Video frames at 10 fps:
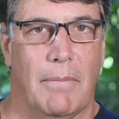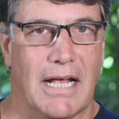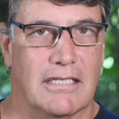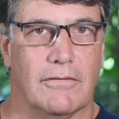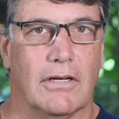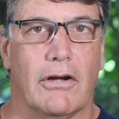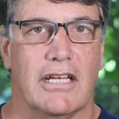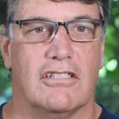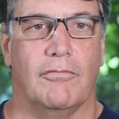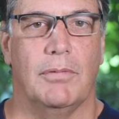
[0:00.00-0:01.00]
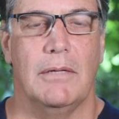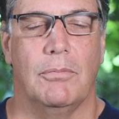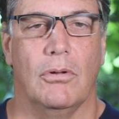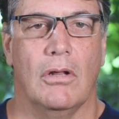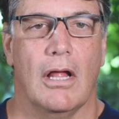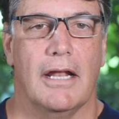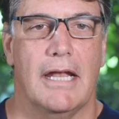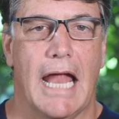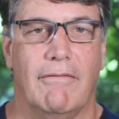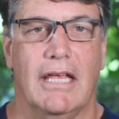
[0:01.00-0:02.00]
Passive aggressive people
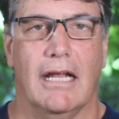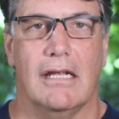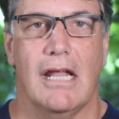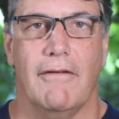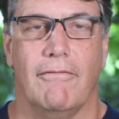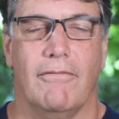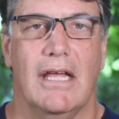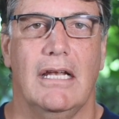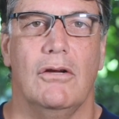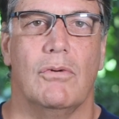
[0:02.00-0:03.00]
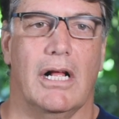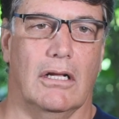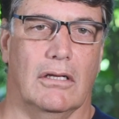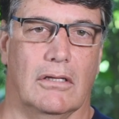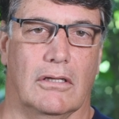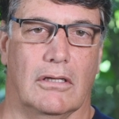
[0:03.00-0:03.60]
navigate life fairly well,